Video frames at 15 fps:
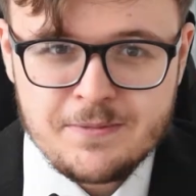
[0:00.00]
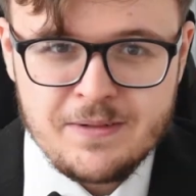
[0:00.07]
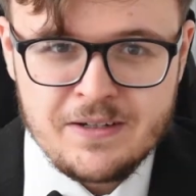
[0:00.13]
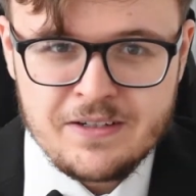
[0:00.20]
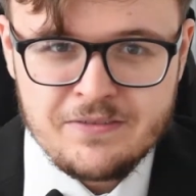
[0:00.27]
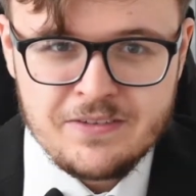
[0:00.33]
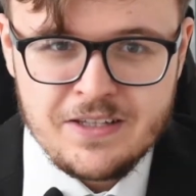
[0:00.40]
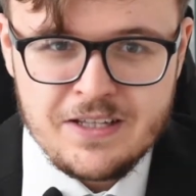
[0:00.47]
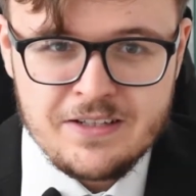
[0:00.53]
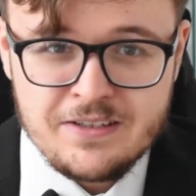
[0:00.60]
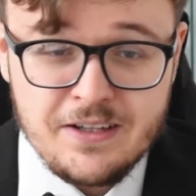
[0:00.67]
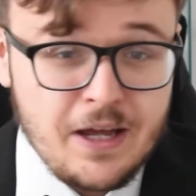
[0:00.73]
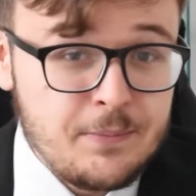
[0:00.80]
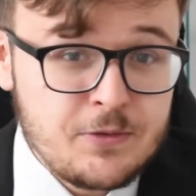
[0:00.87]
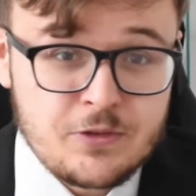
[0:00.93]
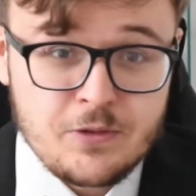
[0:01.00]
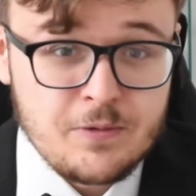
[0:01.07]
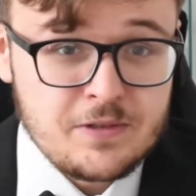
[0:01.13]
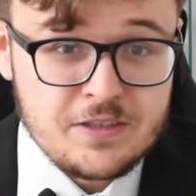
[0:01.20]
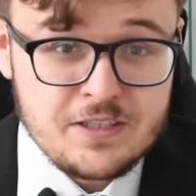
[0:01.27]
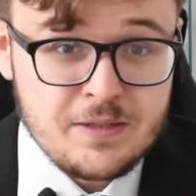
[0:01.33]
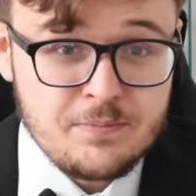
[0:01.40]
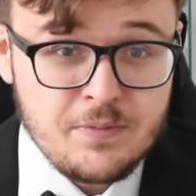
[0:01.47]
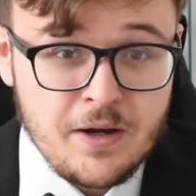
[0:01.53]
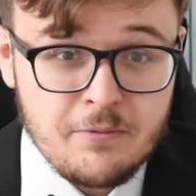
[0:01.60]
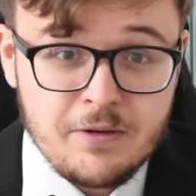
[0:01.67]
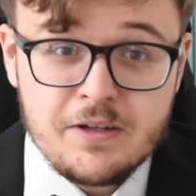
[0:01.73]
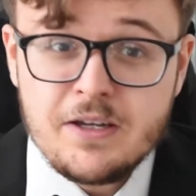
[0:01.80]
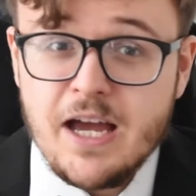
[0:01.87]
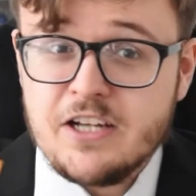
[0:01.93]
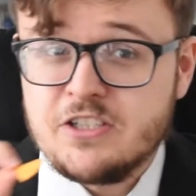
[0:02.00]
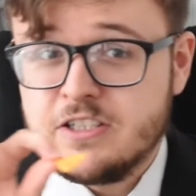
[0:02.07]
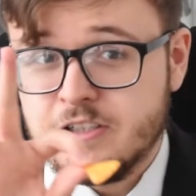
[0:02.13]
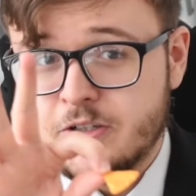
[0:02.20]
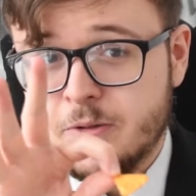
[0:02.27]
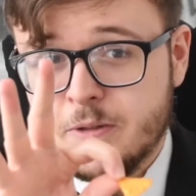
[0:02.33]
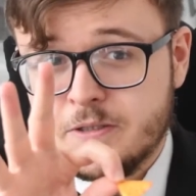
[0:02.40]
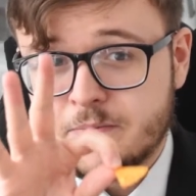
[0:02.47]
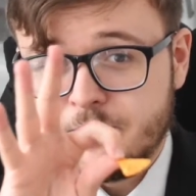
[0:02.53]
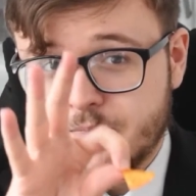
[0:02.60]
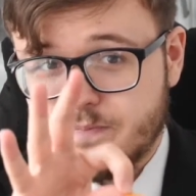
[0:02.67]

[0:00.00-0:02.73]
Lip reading: about other than I'm just going to dip up. Actually, you know what?